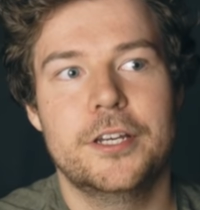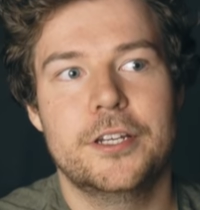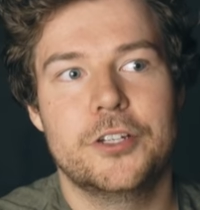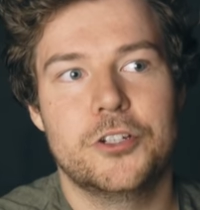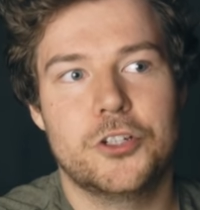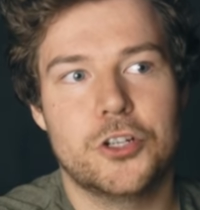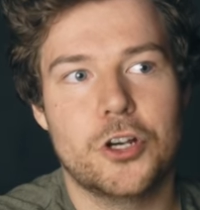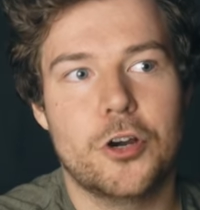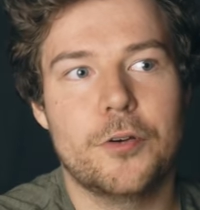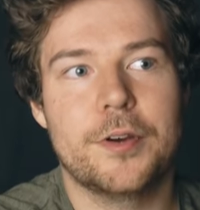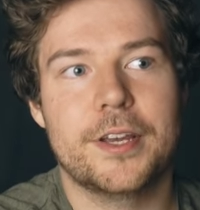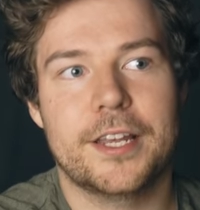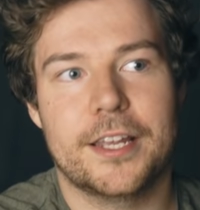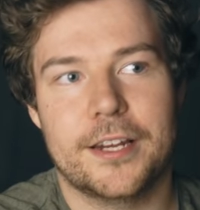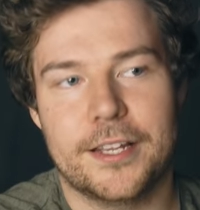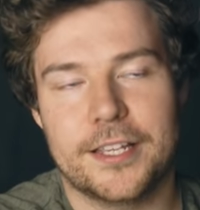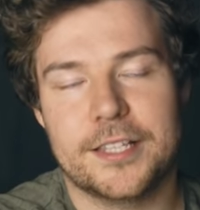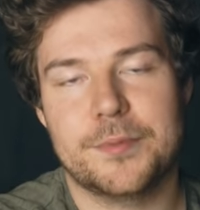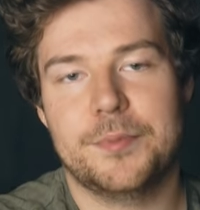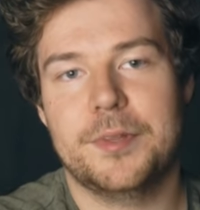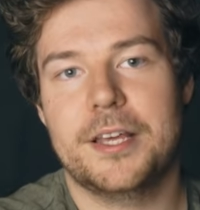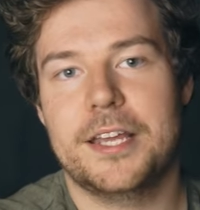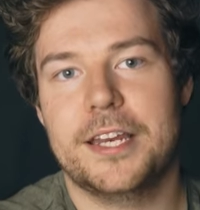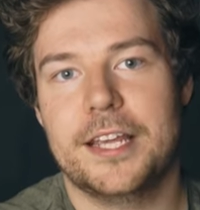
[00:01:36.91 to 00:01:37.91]
showing and
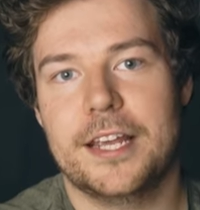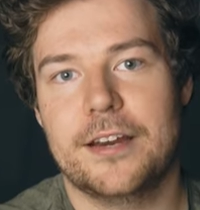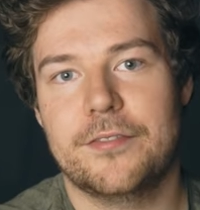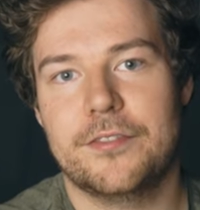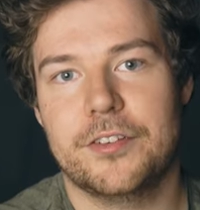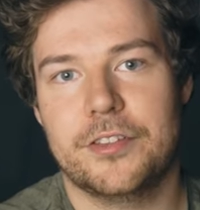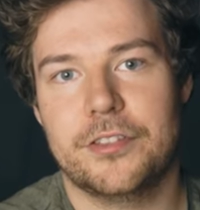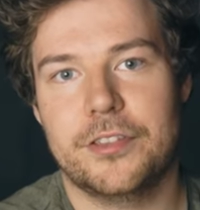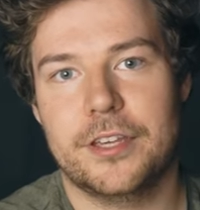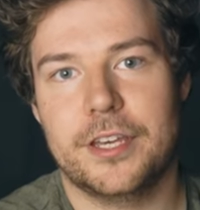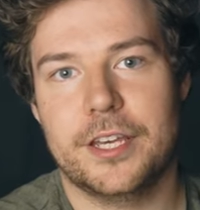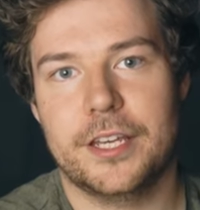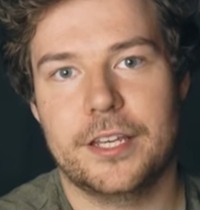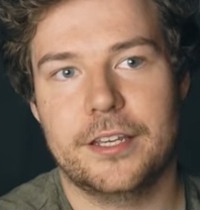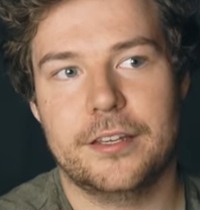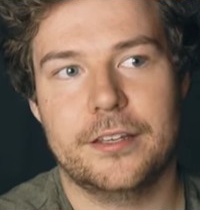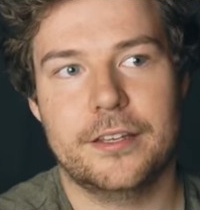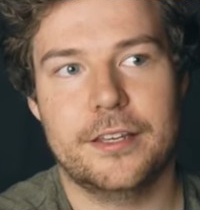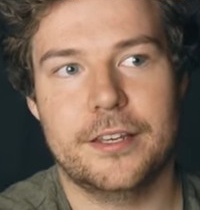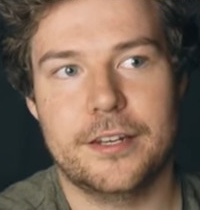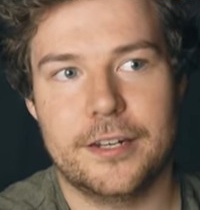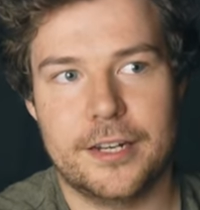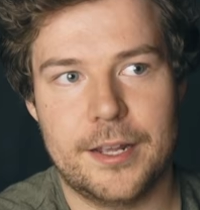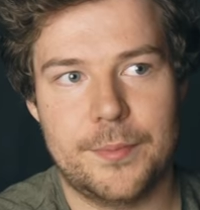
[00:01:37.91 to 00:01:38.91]
explaining everything
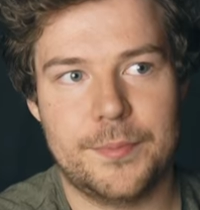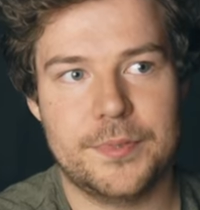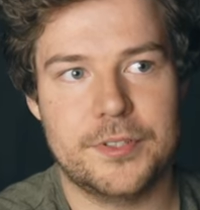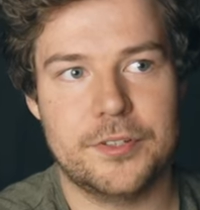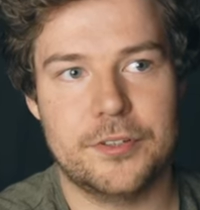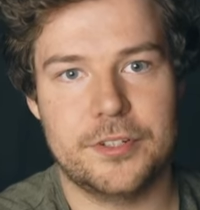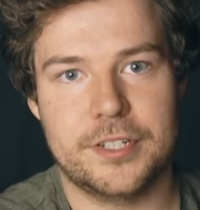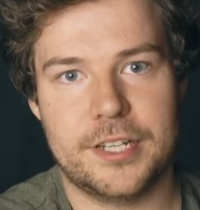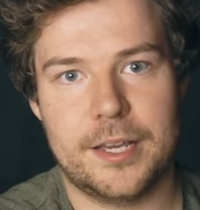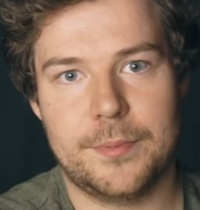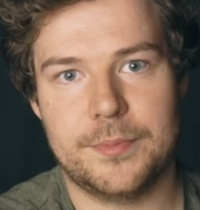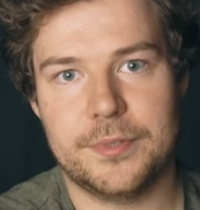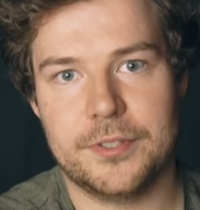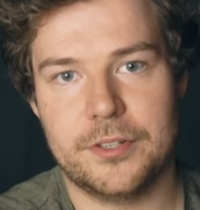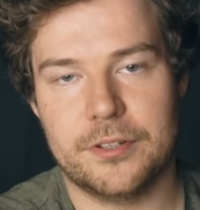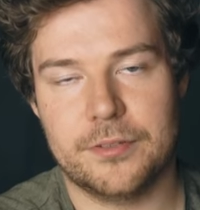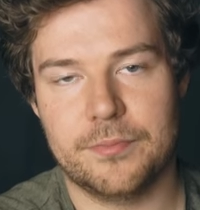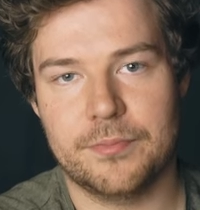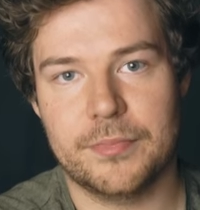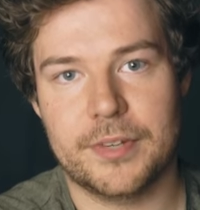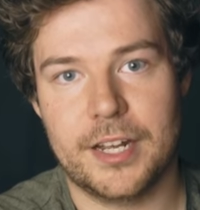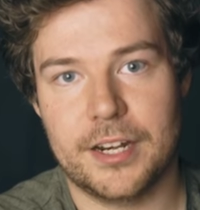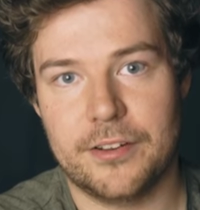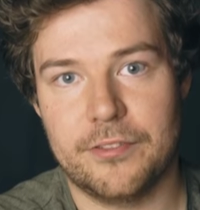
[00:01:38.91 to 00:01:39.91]
in an episode to episode
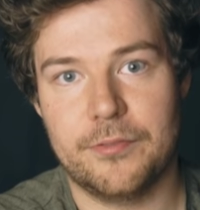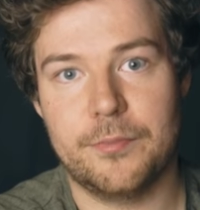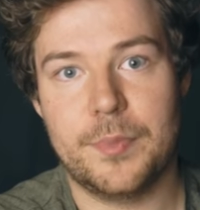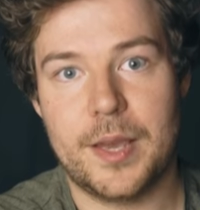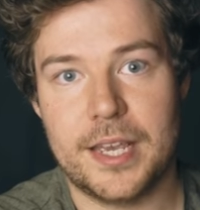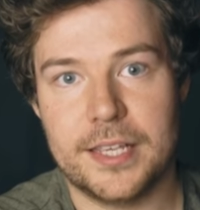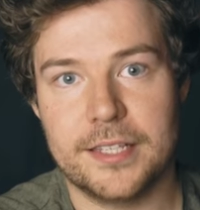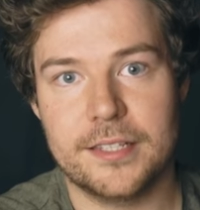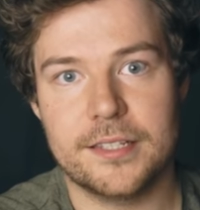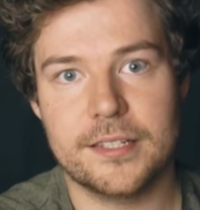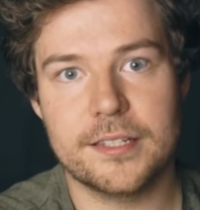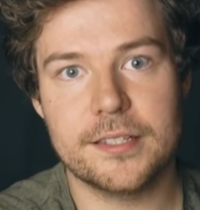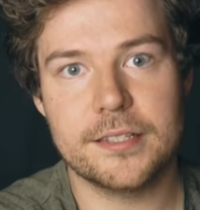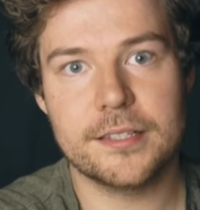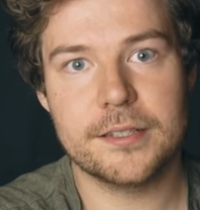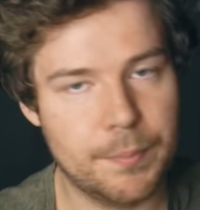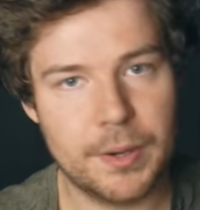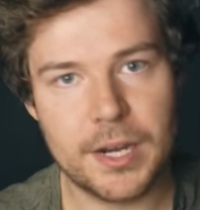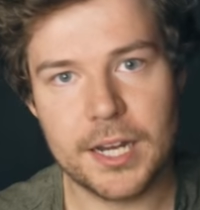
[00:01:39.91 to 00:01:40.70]
kind of basis.